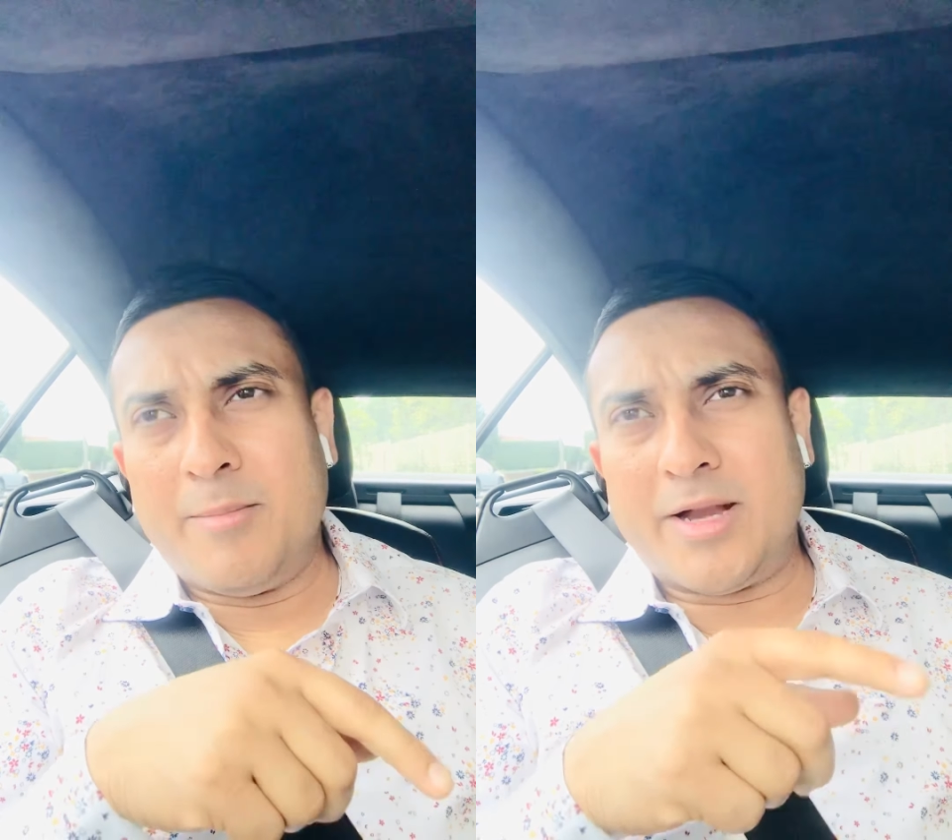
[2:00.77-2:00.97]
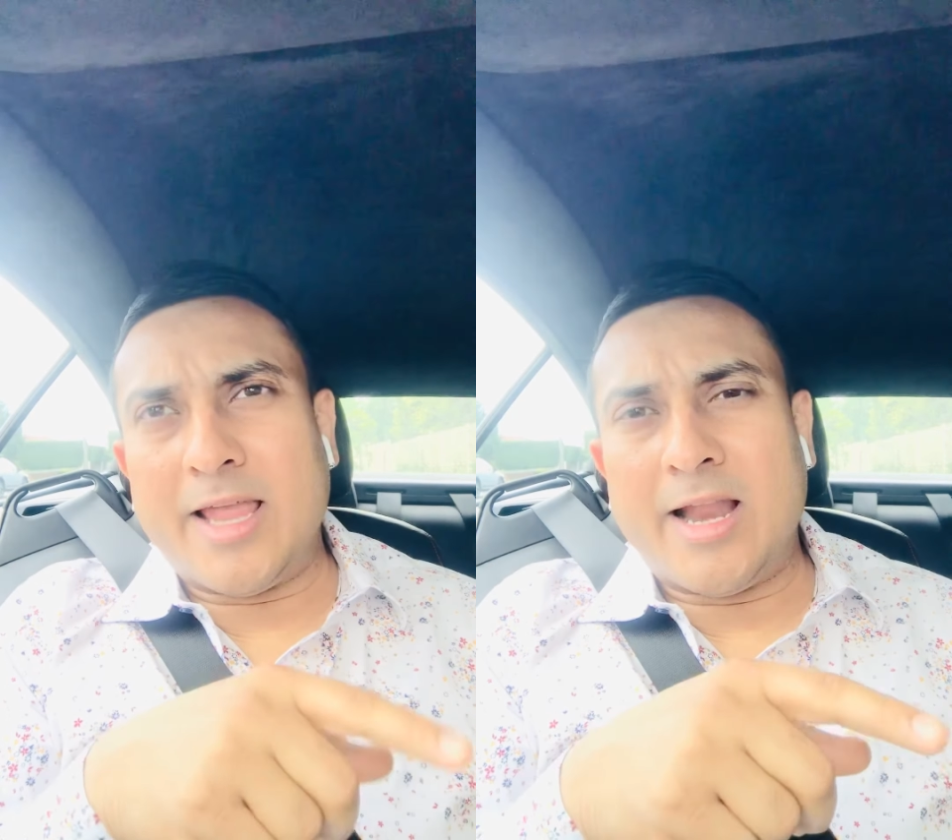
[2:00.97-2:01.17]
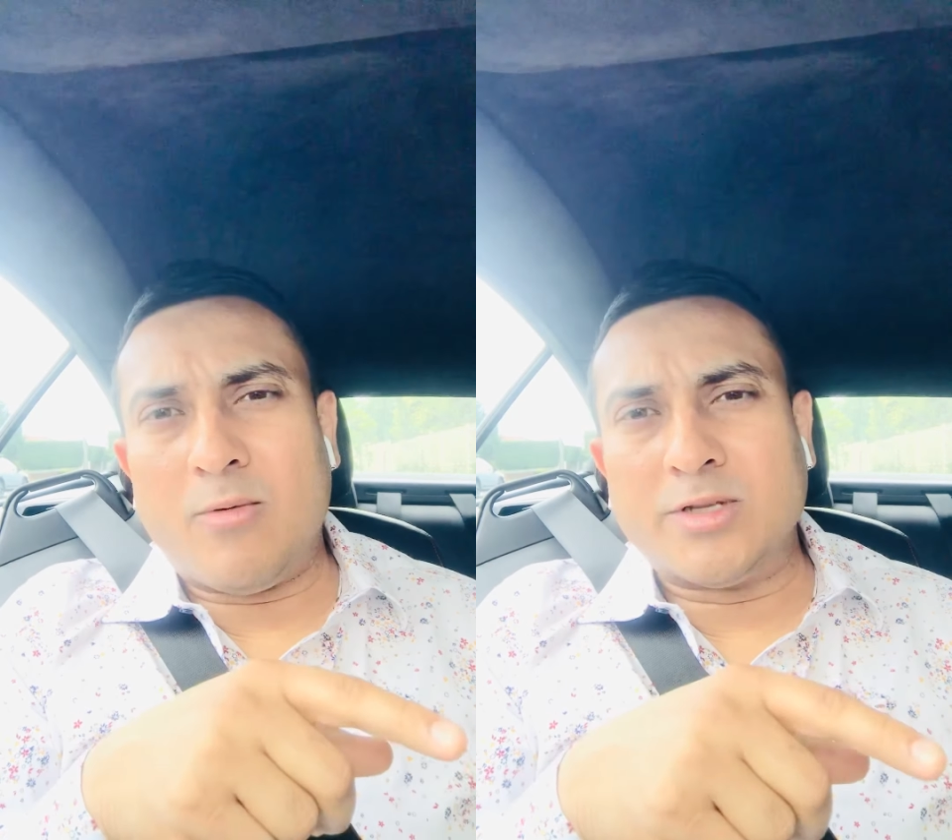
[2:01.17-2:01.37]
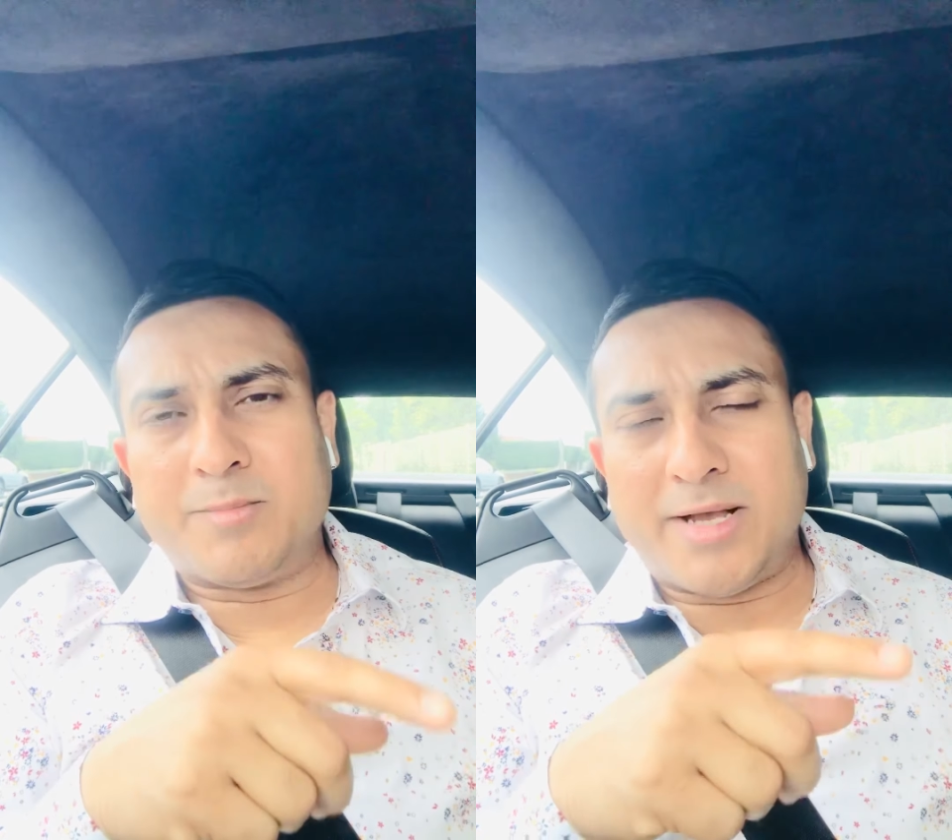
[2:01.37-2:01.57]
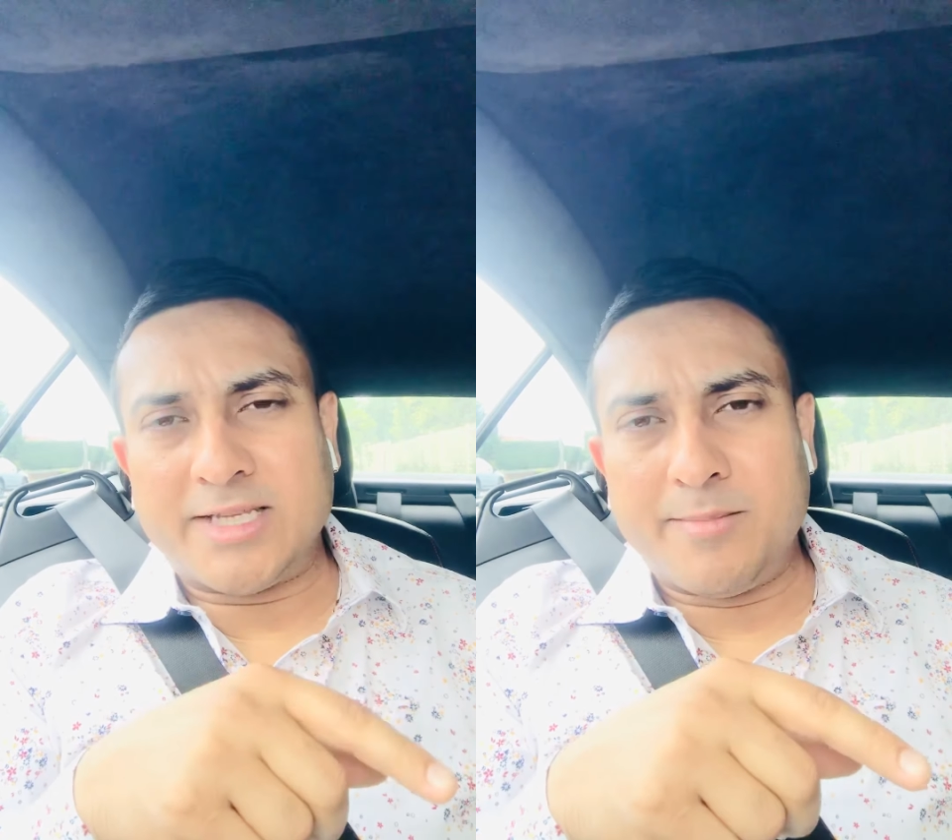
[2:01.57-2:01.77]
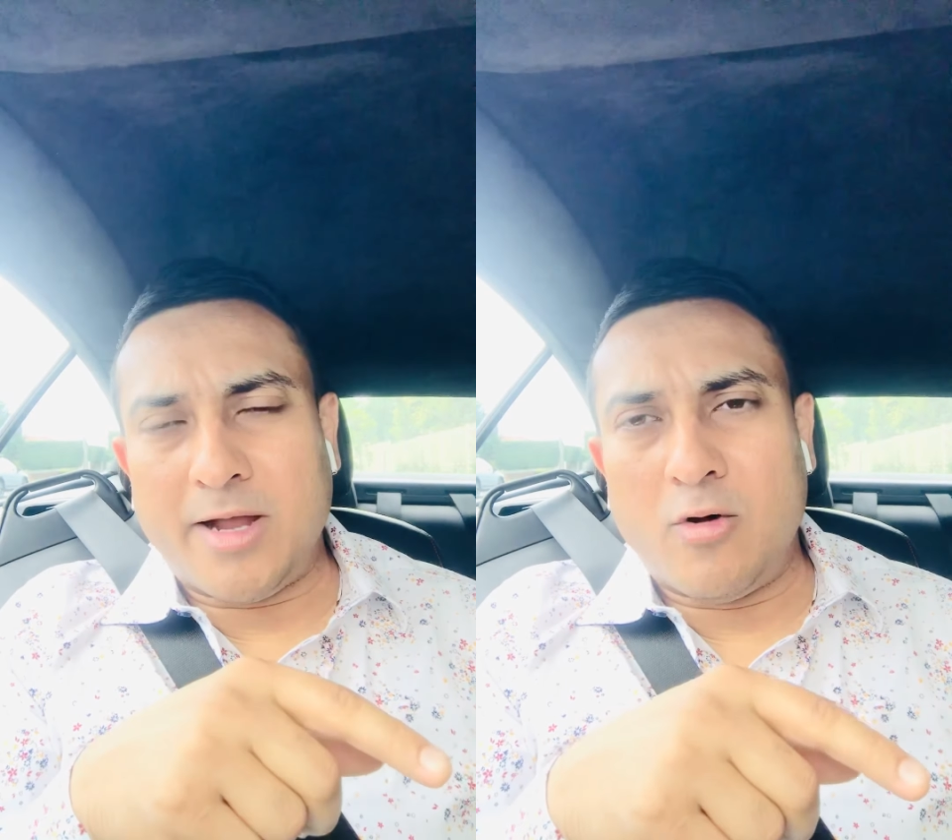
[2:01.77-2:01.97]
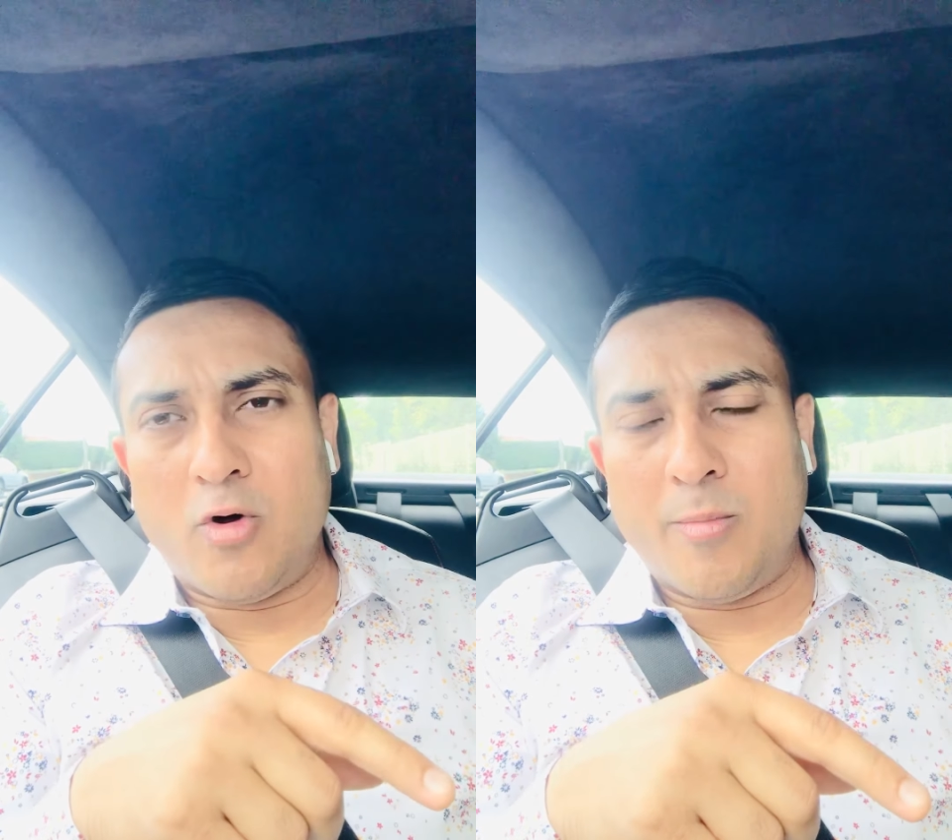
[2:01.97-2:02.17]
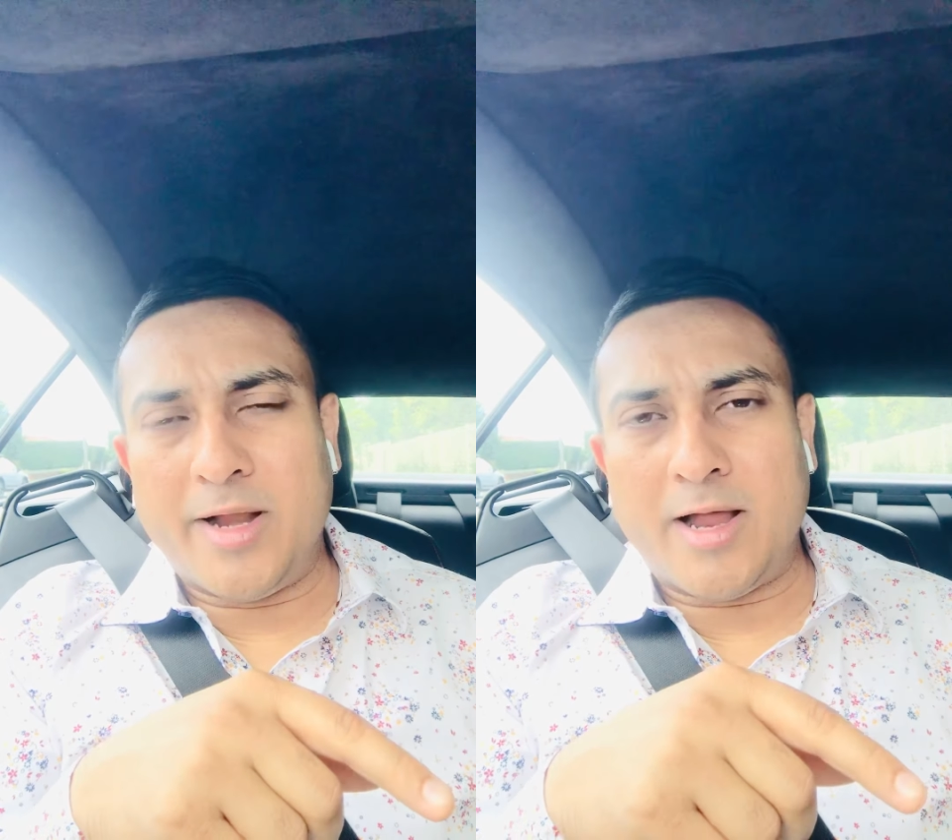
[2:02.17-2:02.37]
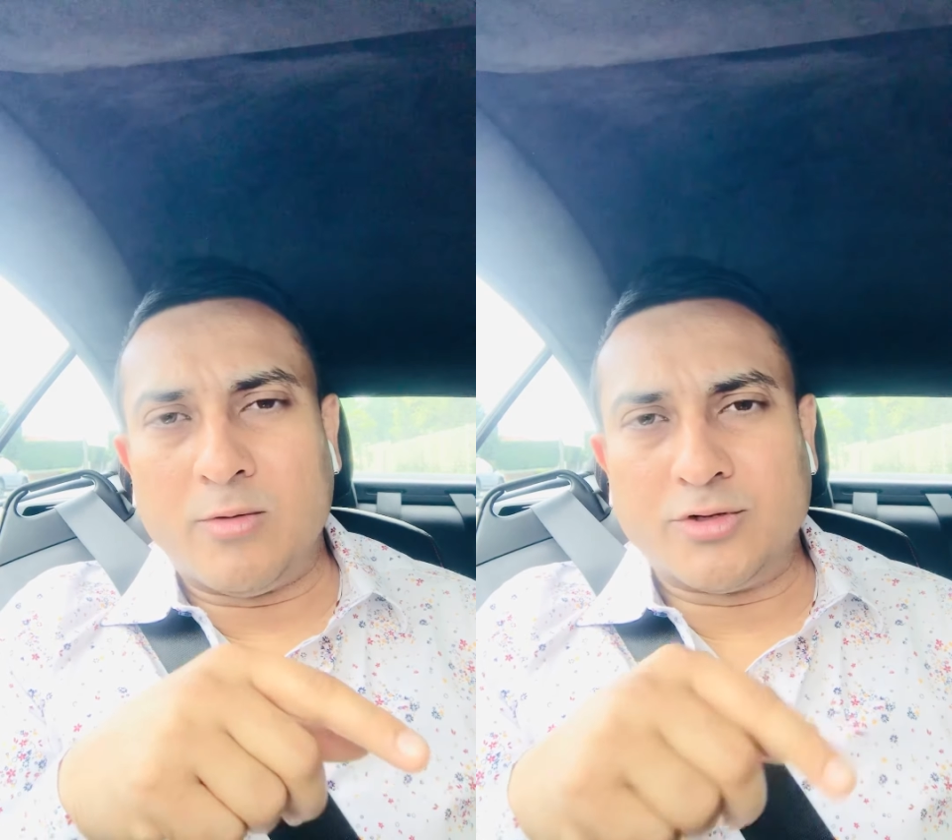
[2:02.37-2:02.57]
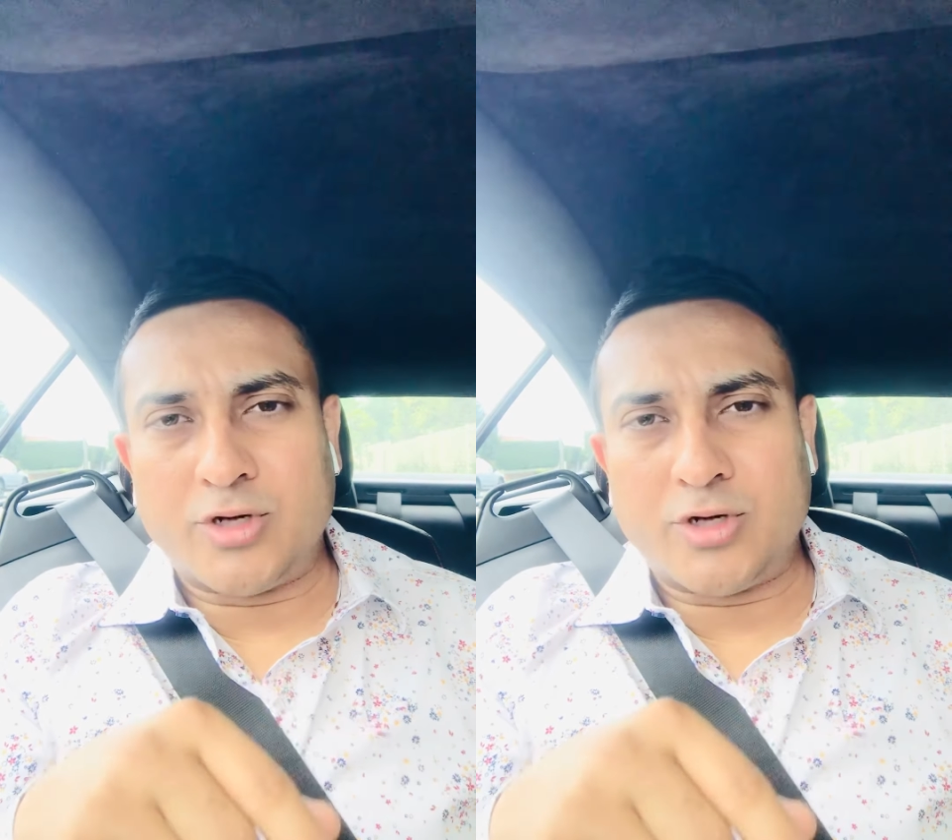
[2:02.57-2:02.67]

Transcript: But then I was passing by home and I was